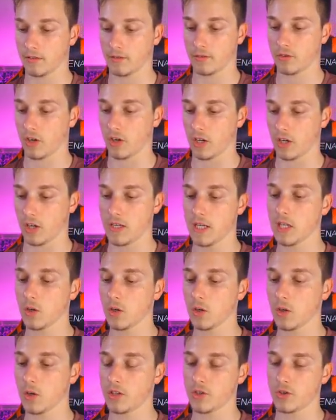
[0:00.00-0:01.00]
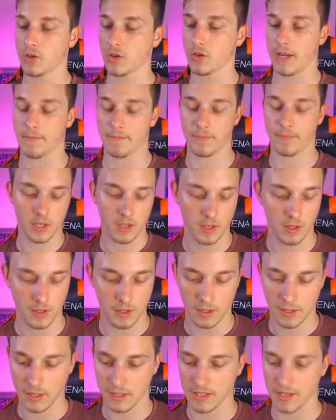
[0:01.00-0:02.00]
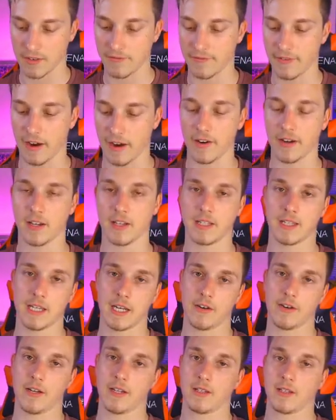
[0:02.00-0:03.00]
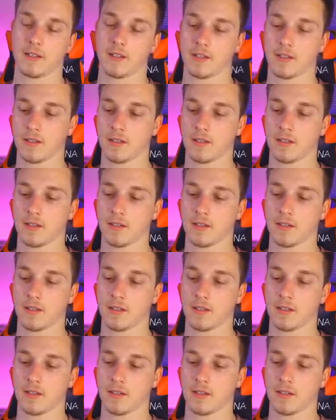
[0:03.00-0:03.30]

Trust me, you will enjoy it. It is a very good series.